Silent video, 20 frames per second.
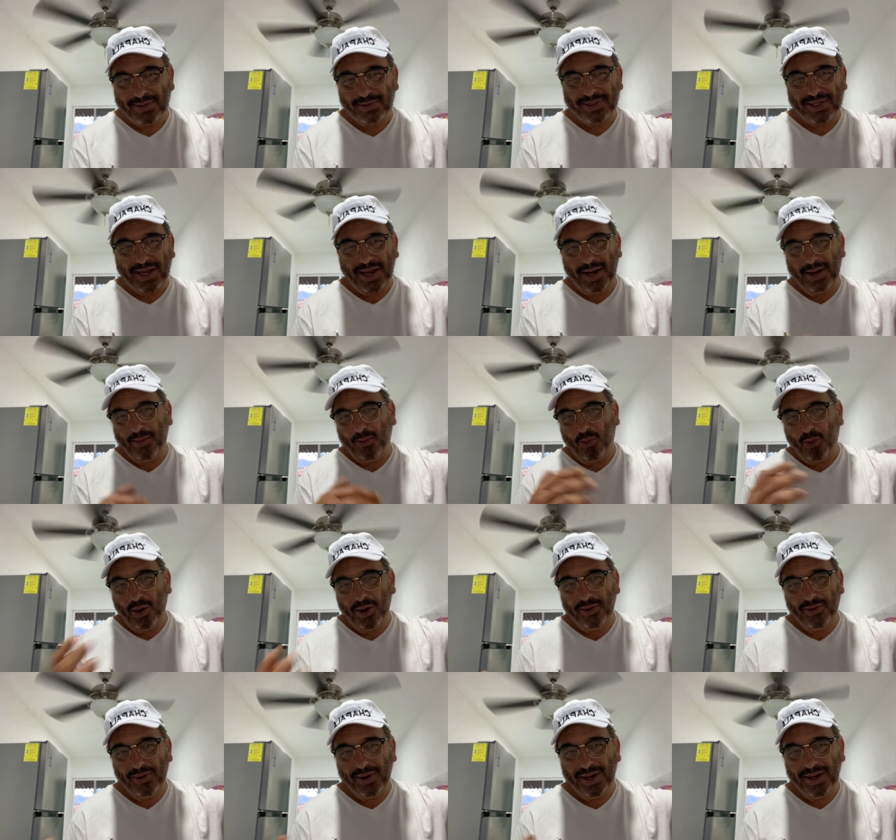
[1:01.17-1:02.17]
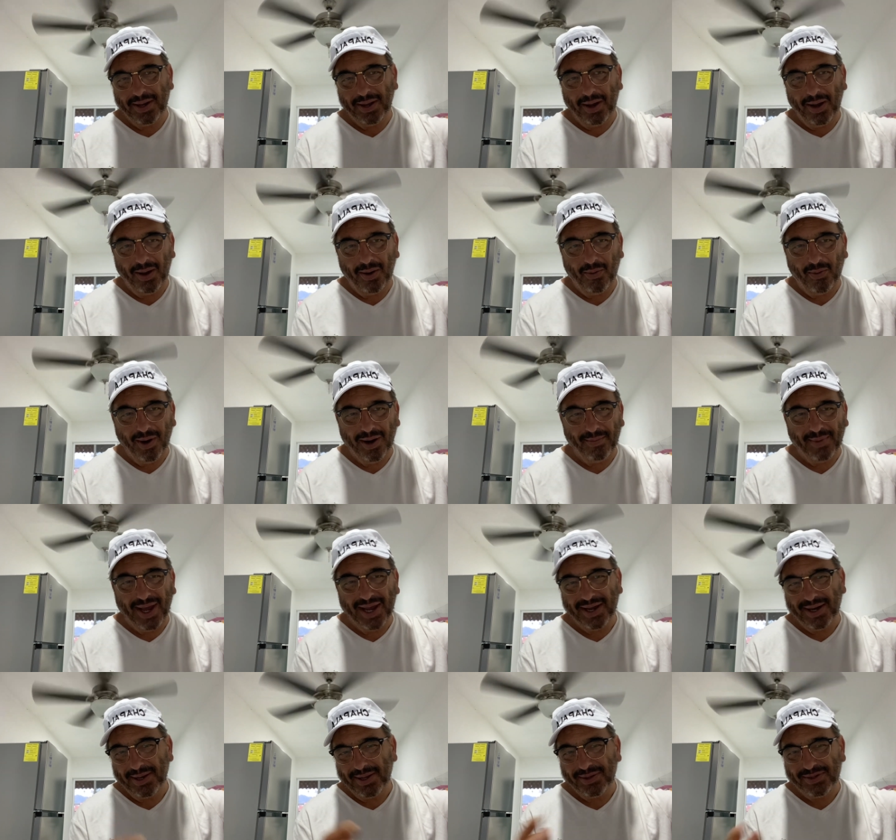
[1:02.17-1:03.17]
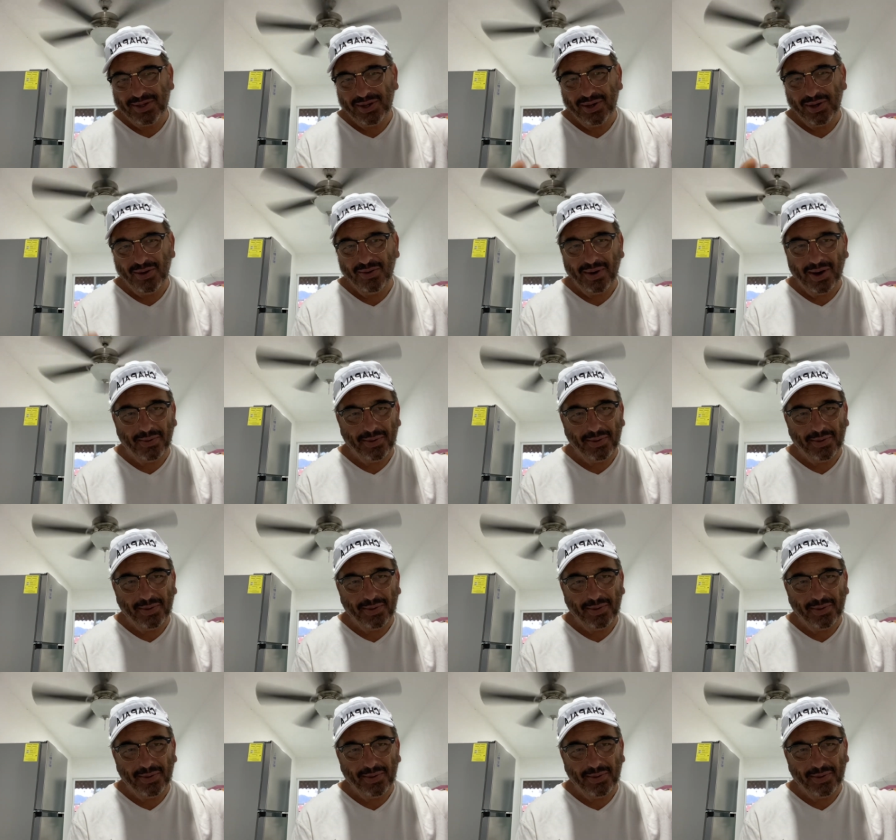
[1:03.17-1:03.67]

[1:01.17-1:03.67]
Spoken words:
I was kind of wondering, what am I going to do?